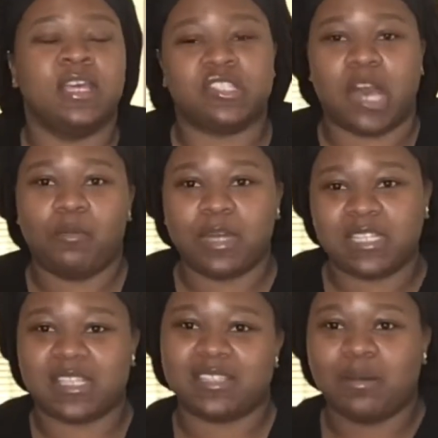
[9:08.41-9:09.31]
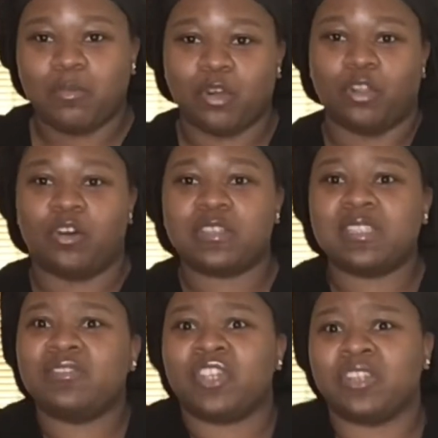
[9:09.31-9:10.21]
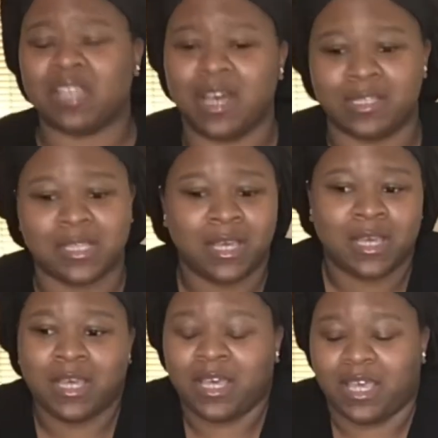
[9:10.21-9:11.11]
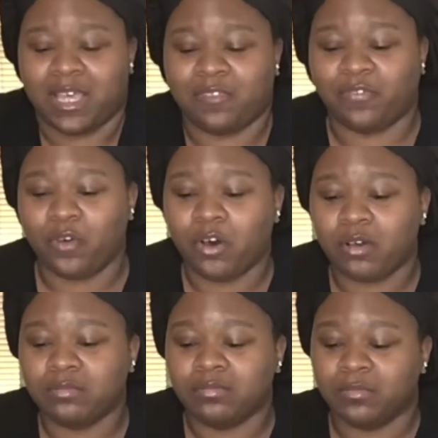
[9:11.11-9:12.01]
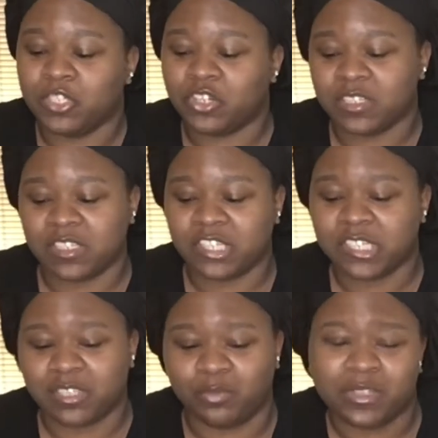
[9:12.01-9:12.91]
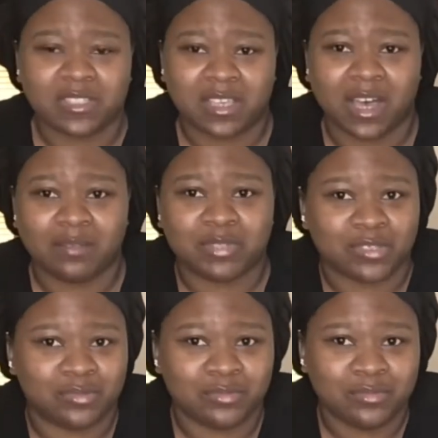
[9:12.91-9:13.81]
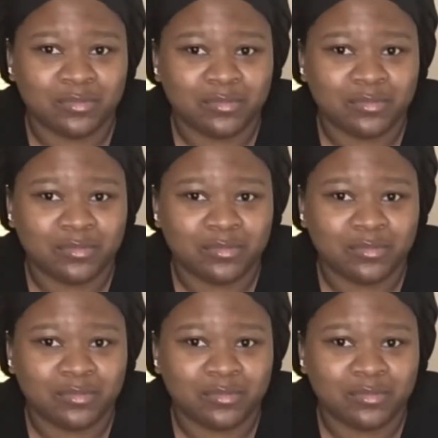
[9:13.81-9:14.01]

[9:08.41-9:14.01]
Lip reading: So I wanted to get some more long-sleeve shirts because it's fall. We transition to wintertime soon.